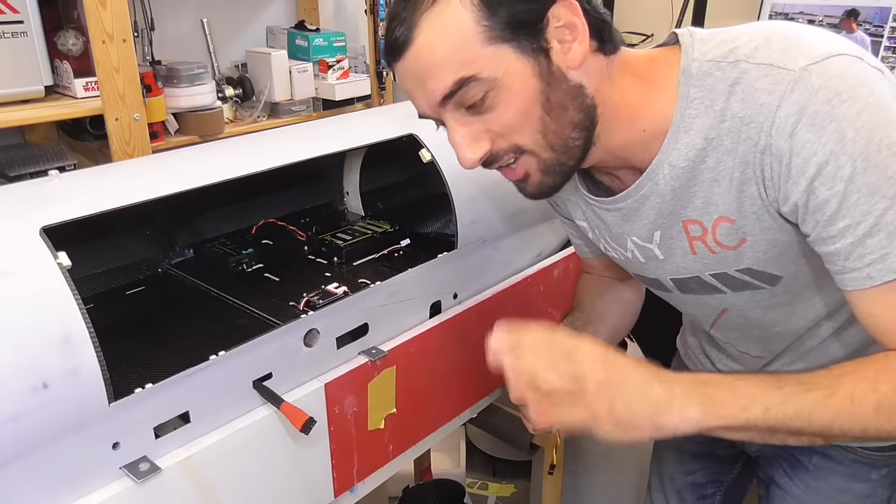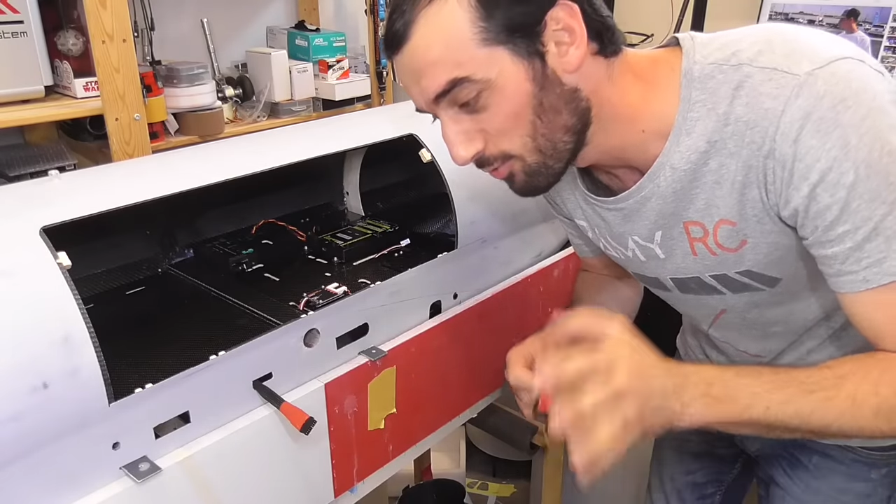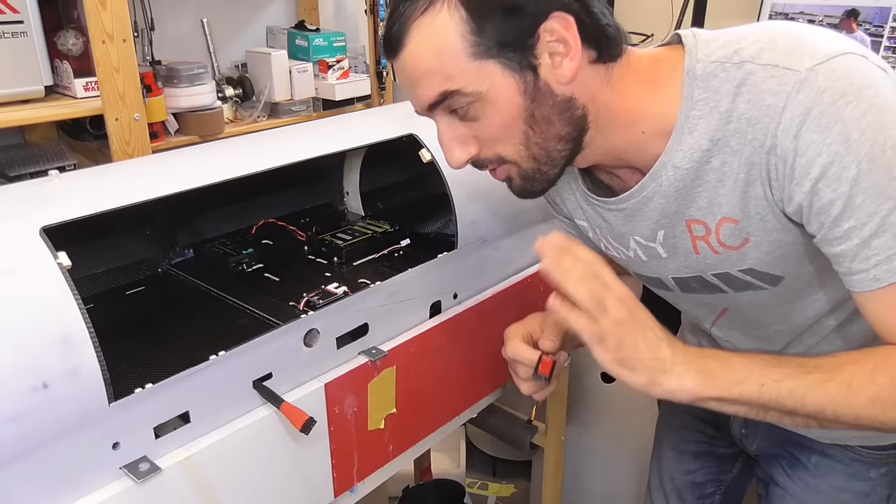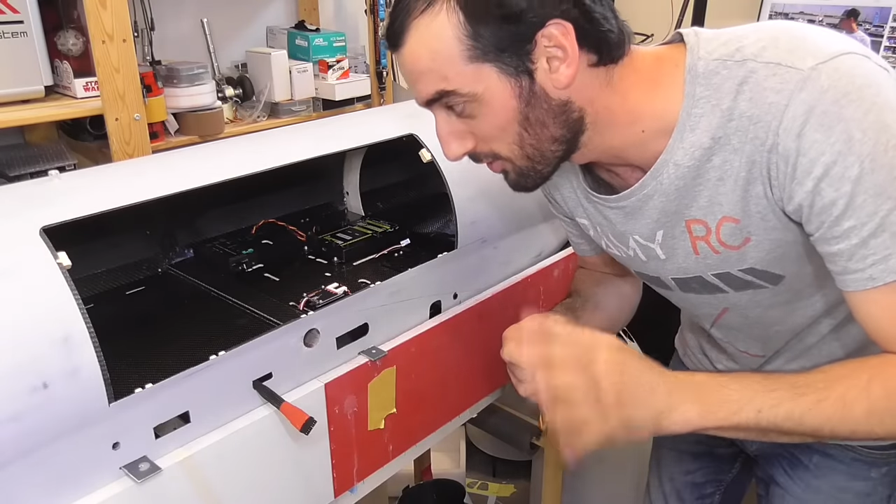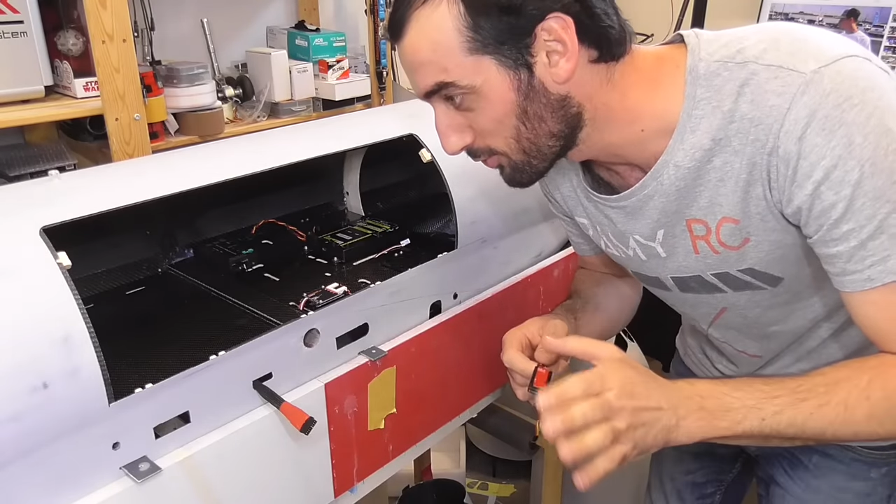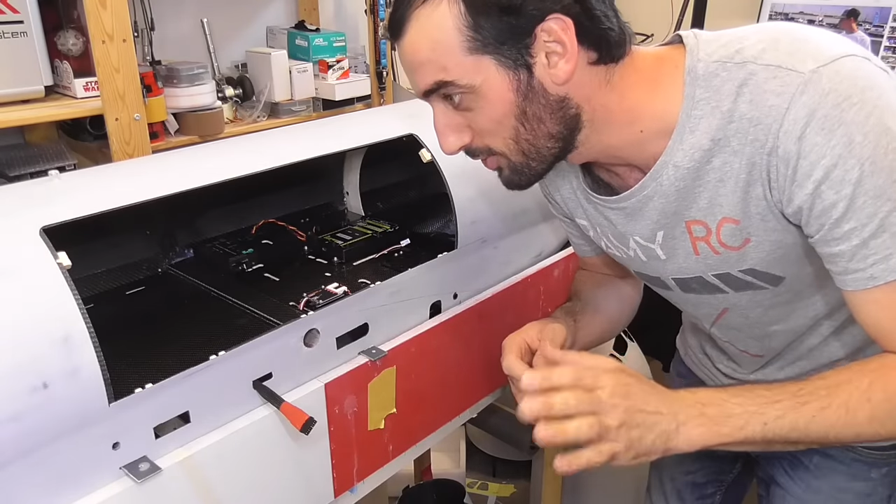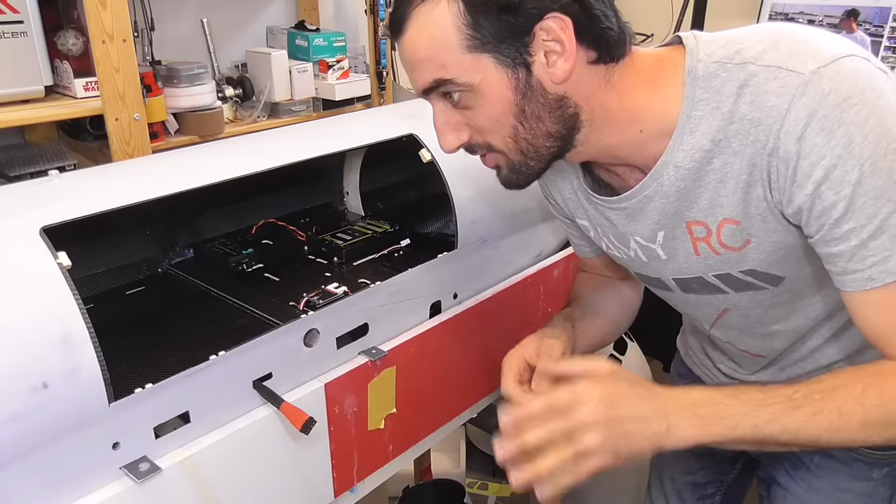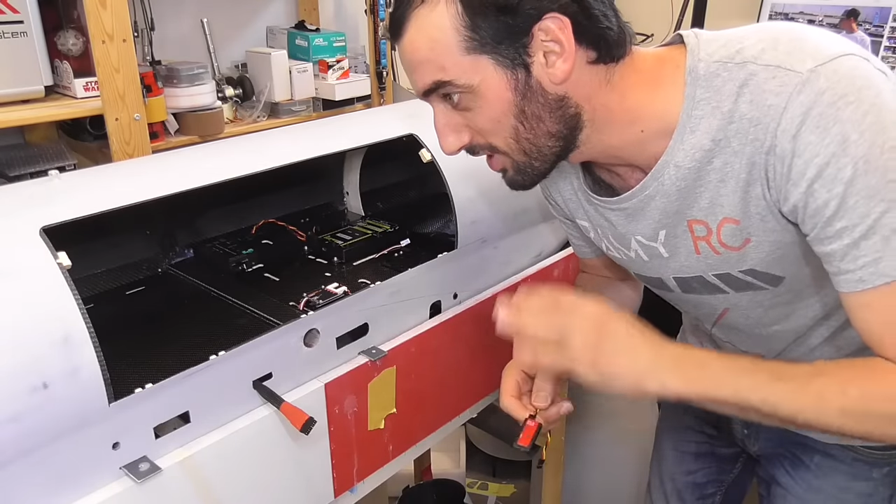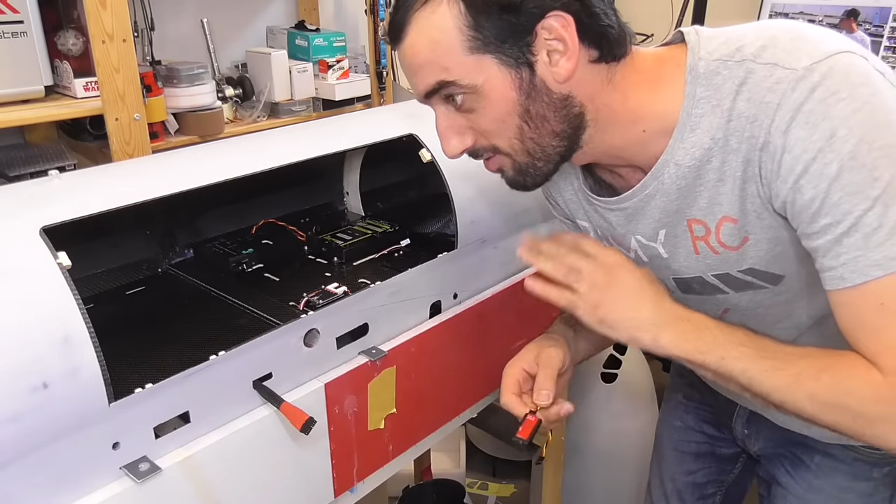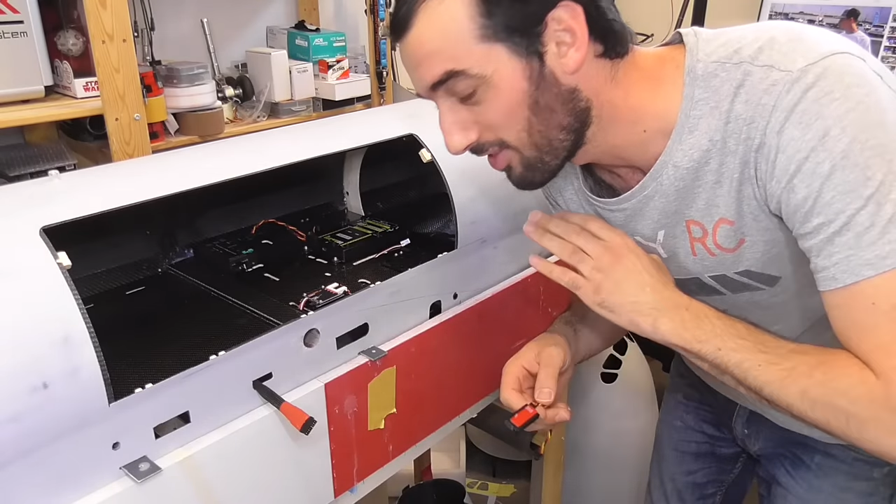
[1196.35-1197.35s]
done with the
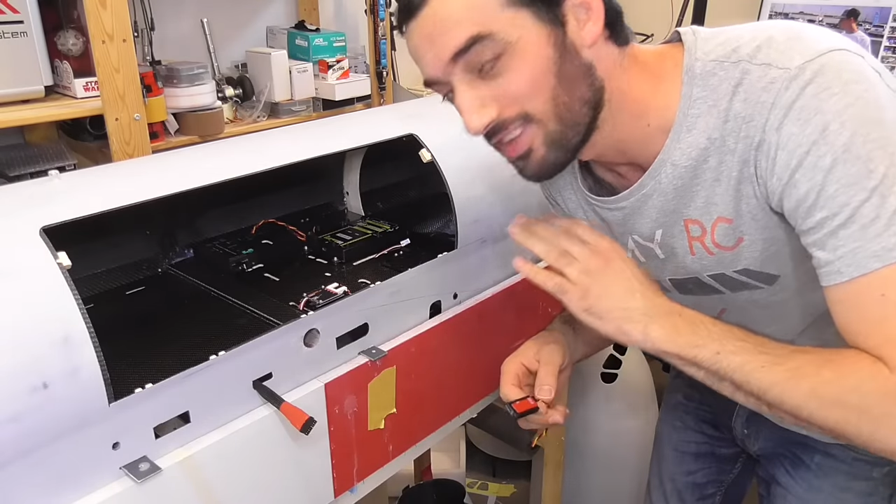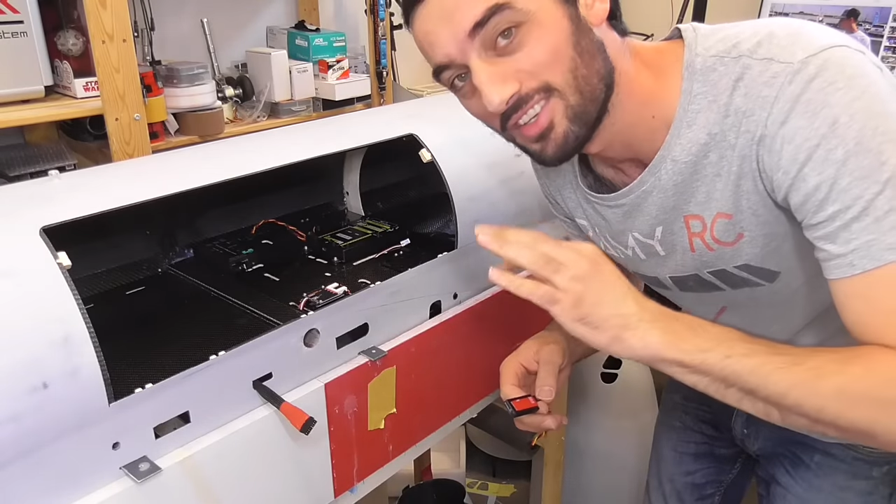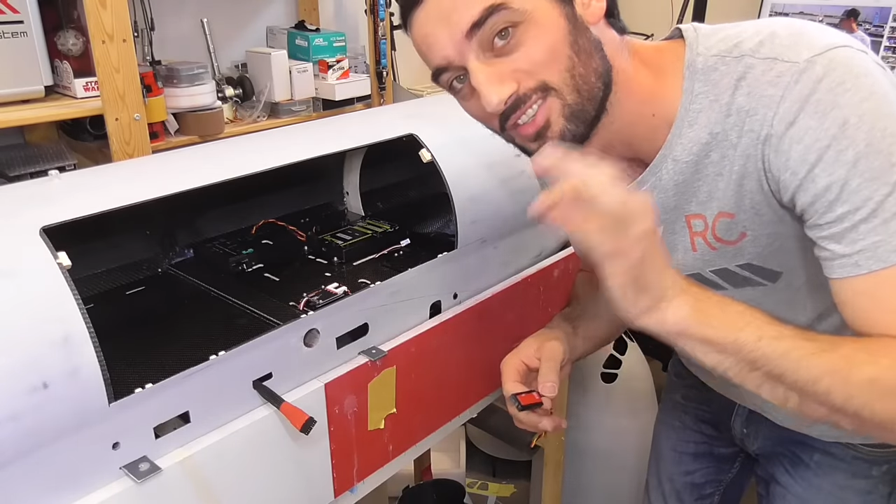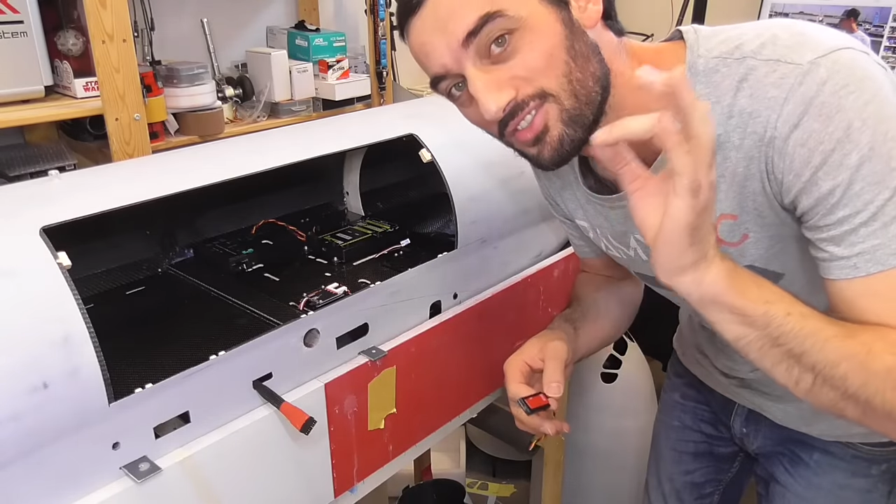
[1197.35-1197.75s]
sequencer everything